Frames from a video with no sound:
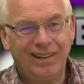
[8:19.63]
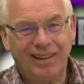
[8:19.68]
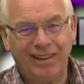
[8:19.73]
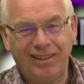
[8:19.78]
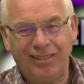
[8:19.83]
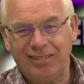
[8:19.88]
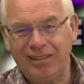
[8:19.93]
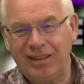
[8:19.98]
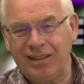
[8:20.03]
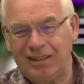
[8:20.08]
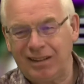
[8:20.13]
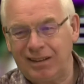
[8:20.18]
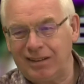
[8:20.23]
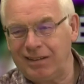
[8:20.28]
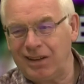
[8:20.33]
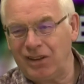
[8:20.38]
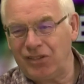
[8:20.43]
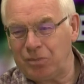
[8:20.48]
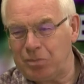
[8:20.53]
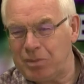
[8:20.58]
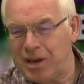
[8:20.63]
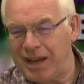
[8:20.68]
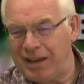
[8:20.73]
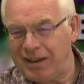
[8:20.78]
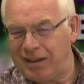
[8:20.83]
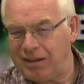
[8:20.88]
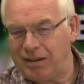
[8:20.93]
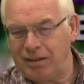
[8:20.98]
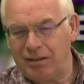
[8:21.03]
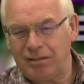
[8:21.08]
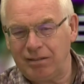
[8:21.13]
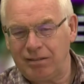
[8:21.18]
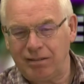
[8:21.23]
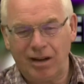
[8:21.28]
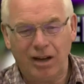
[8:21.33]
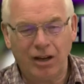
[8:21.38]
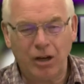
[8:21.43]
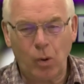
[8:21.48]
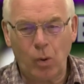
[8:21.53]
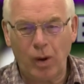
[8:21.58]
you know, let, us make a,
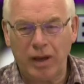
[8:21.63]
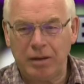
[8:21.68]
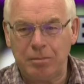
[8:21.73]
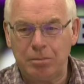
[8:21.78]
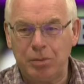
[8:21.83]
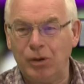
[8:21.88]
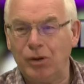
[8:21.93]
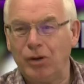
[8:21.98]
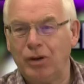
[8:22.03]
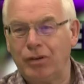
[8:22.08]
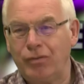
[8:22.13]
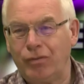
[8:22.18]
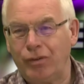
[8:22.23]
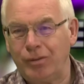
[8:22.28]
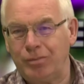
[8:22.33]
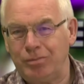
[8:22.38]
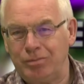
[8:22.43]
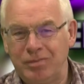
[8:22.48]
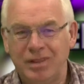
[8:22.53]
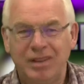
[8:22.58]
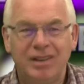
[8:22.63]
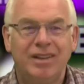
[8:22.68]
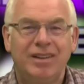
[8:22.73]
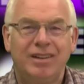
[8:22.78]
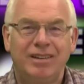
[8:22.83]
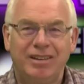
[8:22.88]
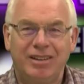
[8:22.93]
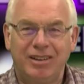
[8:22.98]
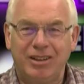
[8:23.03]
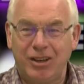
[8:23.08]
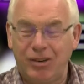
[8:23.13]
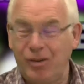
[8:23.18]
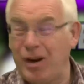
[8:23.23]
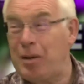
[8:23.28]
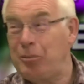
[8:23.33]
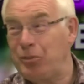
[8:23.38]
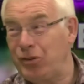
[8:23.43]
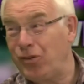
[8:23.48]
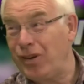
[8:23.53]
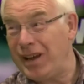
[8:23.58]
a quick book from
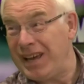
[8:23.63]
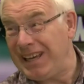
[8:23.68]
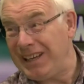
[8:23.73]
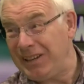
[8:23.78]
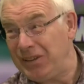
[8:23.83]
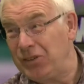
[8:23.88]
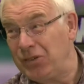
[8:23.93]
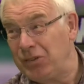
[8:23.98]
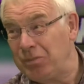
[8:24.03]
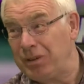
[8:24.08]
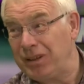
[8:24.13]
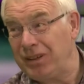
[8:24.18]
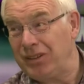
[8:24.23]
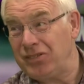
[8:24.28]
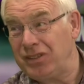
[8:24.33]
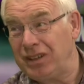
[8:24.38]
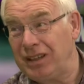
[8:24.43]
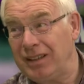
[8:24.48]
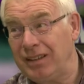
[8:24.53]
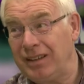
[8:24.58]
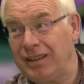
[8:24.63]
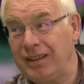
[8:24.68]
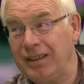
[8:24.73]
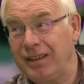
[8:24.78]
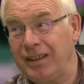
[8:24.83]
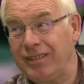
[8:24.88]
crap trains, basically.